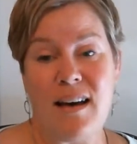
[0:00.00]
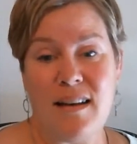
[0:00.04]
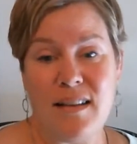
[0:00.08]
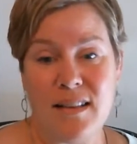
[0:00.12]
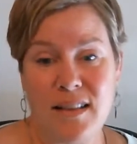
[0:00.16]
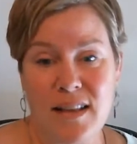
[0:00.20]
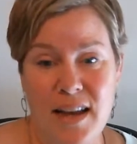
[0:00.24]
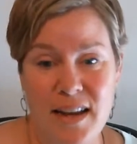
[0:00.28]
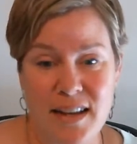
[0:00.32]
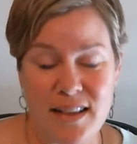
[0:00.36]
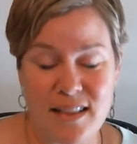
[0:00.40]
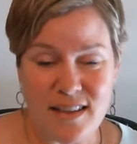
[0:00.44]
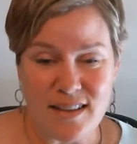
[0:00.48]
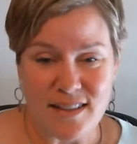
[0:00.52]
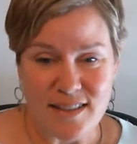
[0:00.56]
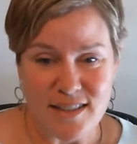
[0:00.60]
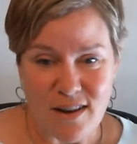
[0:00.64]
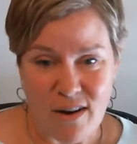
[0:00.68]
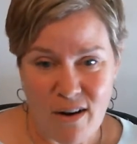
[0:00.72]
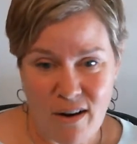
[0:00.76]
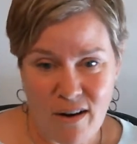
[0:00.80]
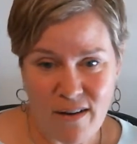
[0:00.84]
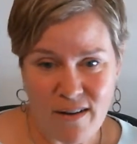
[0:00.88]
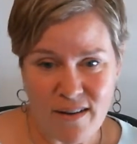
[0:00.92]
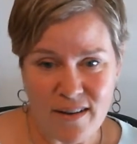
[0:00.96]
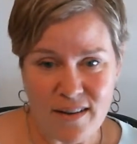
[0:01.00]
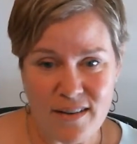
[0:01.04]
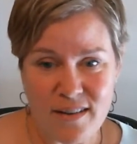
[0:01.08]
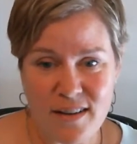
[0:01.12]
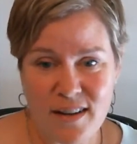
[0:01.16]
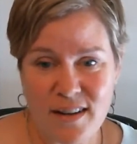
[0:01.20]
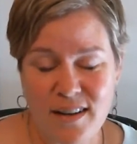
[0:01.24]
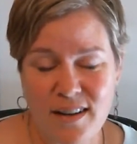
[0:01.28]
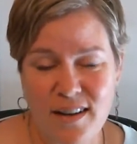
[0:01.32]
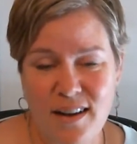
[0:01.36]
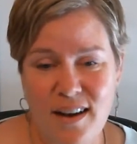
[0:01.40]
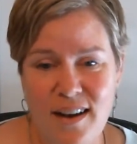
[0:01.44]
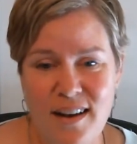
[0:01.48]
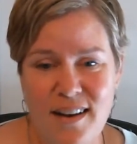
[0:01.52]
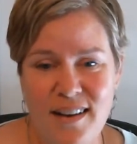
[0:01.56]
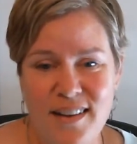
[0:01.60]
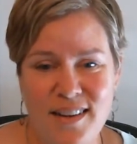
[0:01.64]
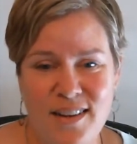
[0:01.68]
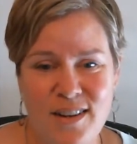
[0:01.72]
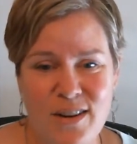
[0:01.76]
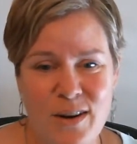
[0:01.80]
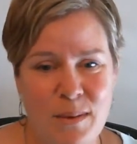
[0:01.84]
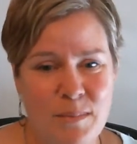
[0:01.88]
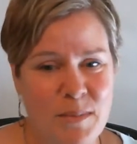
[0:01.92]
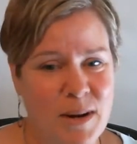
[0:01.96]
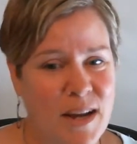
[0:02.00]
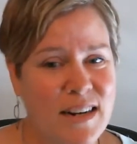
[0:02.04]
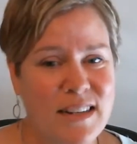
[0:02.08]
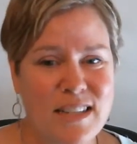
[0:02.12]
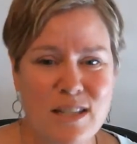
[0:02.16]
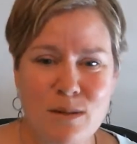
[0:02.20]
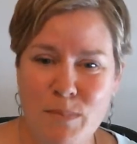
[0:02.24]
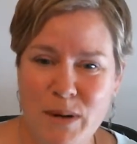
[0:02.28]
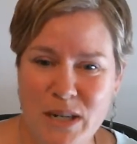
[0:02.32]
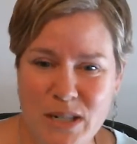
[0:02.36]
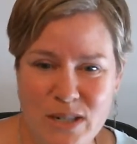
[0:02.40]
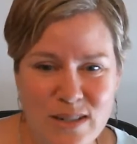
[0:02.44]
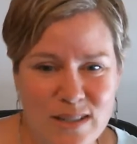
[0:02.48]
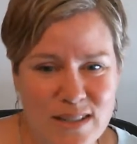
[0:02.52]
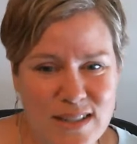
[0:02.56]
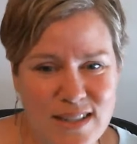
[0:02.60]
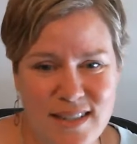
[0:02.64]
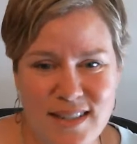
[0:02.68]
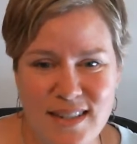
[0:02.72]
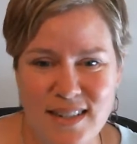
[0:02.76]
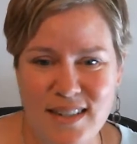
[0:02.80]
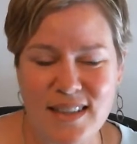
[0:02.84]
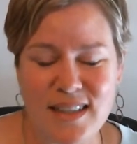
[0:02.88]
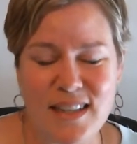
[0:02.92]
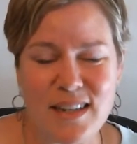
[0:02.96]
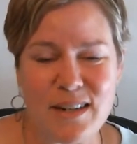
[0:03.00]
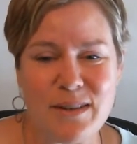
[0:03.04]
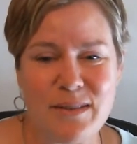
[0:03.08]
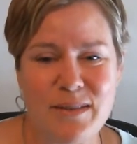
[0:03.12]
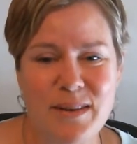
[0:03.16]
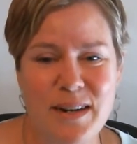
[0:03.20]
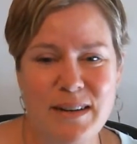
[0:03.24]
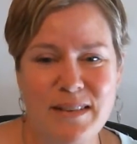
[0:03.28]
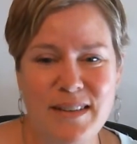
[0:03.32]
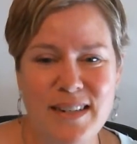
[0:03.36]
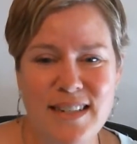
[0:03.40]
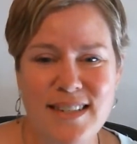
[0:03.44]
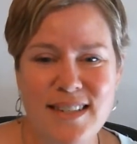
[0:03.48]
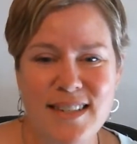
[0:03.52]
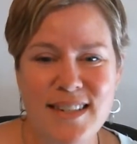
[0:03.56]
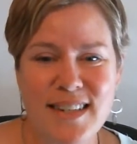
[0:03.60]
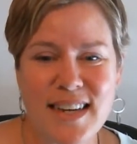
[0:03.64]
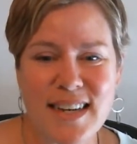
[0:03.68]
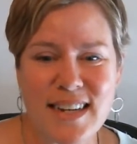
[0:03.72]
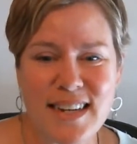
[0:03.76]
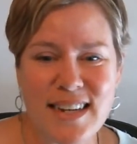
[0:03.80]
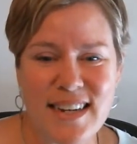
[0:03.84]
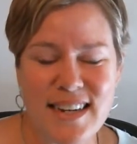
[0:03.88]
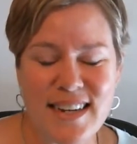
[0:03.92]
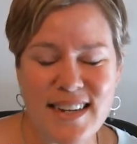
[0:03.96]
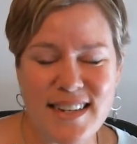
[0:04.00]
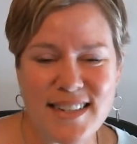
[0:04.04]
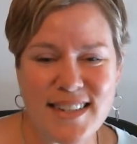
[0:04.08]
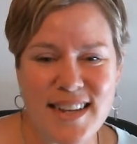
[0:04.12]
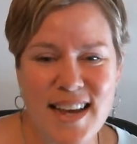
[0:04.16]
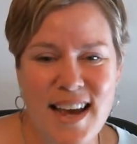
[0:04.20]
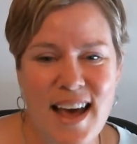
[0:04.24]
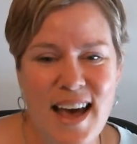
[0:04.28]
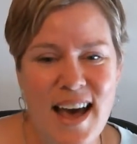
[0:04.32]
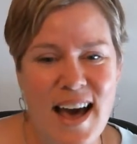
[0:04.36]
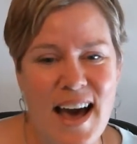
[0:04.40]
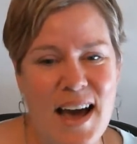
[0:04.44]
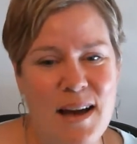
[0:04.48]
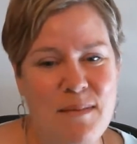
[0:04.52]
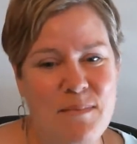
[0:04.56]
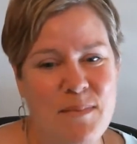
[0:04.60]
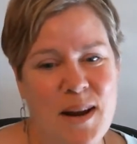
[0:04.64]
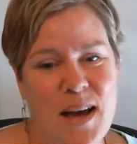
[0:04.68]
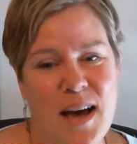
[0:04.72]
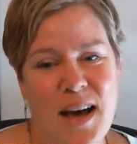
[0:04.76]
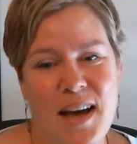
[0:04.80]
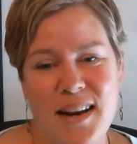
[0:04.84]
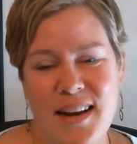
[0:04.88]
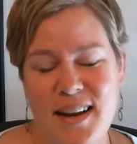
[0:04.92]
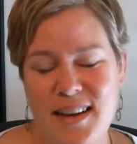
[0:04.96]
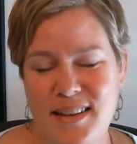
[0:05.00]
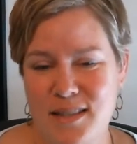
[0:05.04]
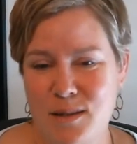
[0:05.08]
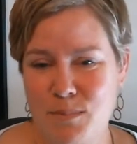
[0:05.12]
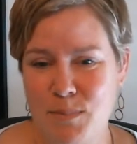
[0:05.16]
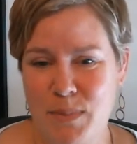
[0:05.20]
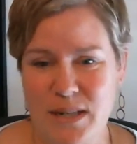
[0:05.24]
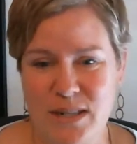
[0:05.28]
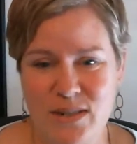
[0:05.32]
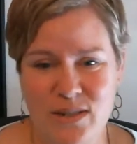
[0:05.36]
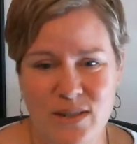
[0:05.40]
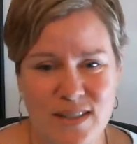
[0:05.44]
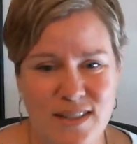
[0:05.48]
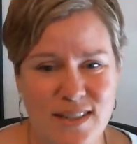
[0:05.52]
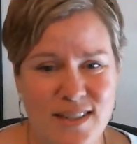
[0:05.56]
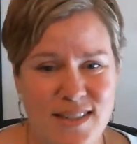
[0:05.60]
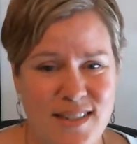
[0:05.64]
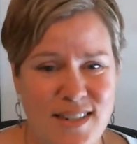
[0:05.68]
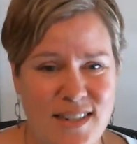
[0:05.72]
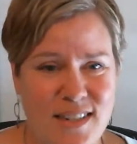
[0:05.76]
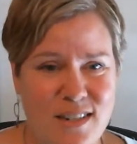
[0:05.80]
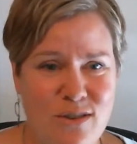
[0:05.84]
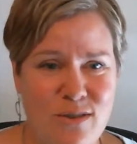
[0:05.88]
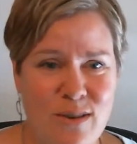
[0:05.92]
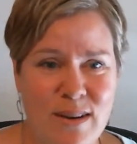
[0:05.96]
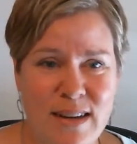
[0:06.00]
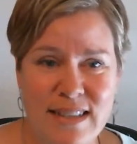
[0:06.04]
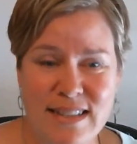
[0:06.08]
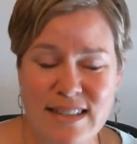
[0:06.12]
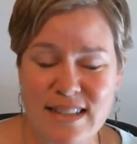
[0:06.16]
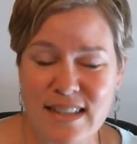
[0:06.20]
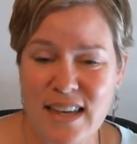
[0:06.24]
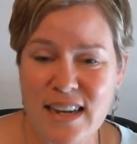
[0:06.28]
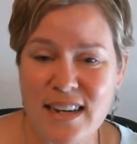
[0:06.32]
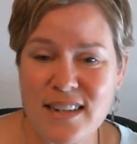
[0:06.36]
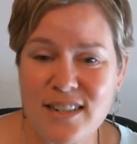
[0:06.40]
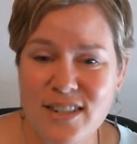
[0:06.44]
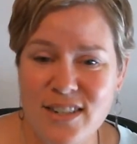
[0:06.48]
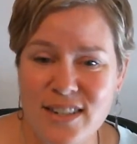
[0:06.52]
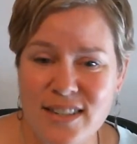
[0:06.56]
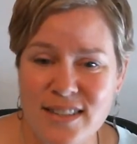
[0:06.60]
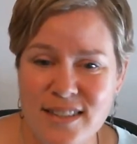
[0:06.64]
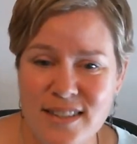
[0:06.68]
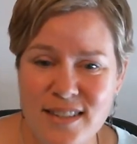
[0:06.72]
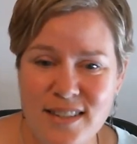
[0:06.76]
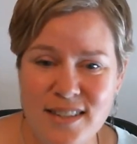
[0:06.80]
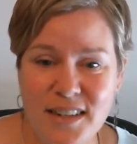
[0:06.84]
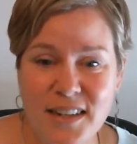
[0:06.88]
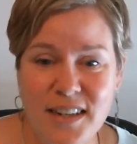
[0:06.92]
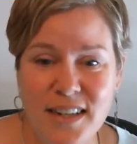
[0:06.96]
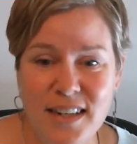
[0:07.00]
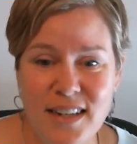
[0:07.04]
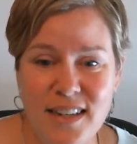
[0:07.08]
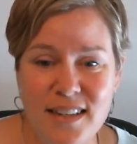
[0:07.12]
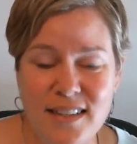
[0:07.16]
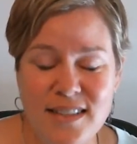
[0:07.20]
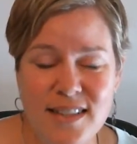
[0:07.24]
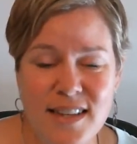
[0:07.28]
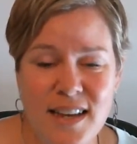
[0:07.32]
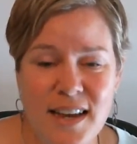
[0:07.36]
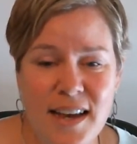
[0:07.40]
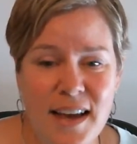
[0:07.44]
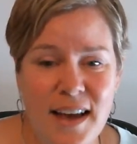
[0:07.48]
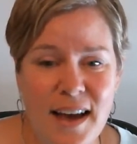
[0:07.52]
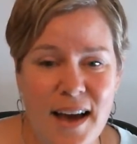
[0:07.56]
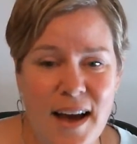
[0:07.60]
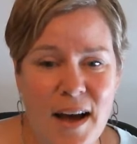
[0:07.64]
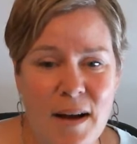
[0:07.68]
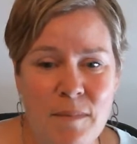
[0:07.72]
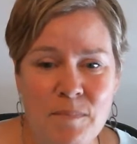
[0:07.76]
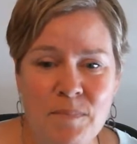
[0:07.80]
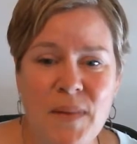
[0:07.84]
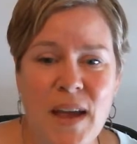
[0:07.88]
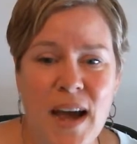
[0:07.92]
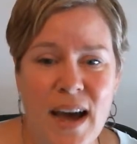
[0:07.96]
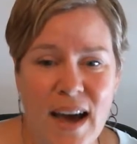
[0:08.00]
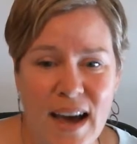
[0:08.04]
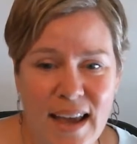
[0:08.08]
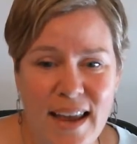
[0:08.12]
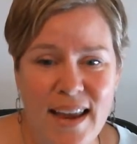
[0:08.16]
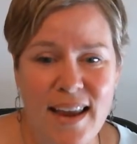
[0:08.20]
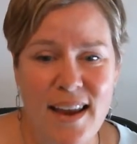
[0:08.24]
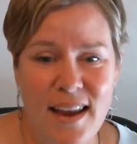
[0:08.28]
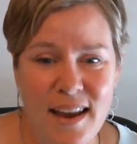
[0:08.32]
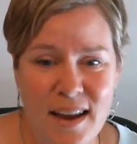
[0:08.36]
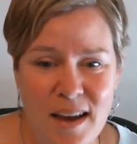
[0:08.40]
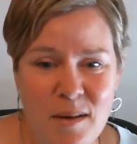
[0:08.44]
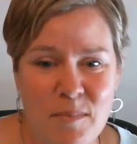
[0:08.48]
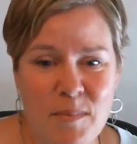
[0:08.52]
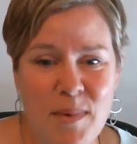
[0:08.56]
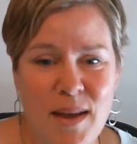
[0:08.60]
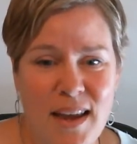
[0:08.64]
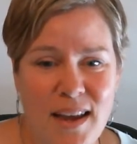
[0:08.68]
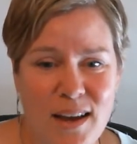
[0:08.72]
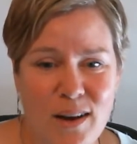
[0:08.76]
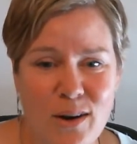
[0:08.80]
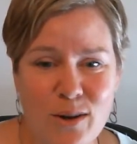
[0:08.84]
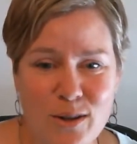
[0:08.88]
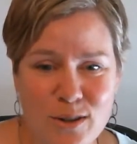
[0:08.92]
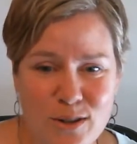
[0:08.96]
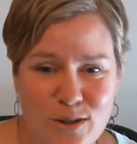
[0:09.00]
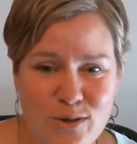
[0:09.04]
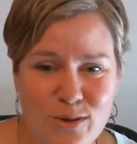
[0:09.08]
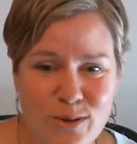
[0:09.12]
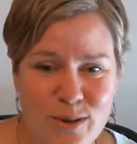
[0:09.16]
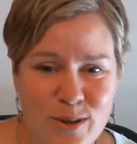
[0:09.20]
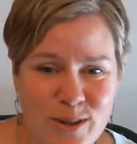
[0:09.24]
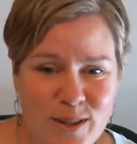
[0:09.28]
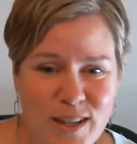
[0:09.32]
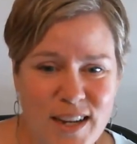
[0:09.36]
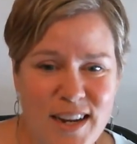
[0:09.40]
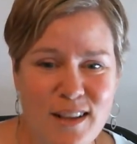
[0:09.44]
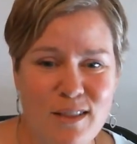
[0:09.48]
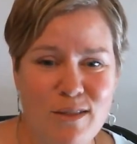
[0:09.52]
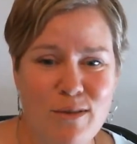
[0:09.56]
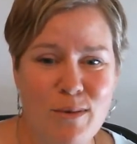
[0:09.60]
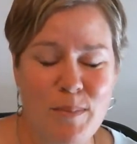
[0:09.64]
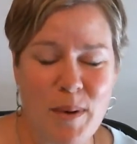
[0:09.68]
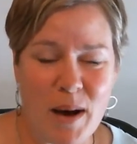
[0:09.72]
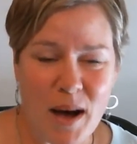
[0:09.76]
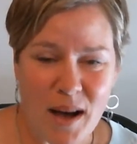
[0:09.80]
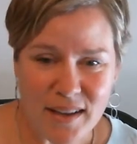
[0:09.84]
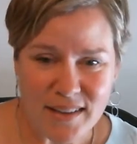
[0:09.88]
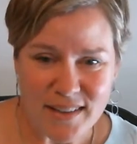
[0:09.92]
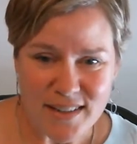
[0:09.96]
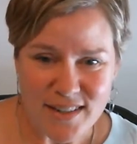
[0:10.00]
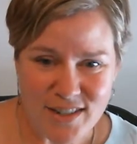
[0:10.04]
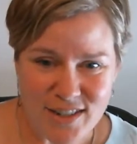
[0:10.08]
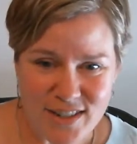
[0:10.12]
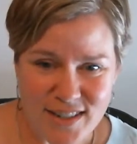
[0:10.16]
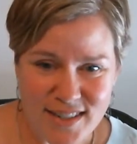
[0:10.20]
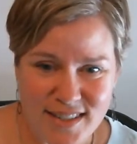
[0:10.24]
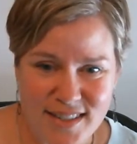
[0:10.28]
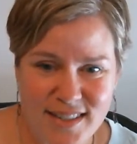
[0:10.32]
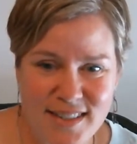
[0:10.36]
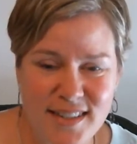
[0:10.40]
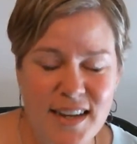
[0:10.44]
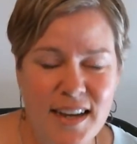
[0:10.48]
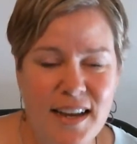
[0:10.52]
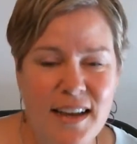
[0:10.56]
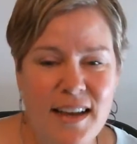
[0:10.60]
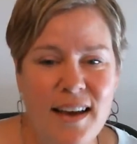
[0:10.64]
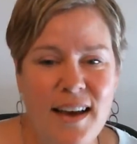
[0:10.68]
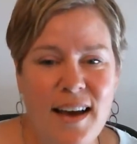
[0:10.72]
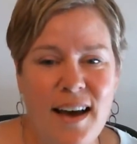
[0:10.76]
like this on. I'm not a specialist in literary studies. I'm not a specialist in translation studies. I am a cultural anthropologist.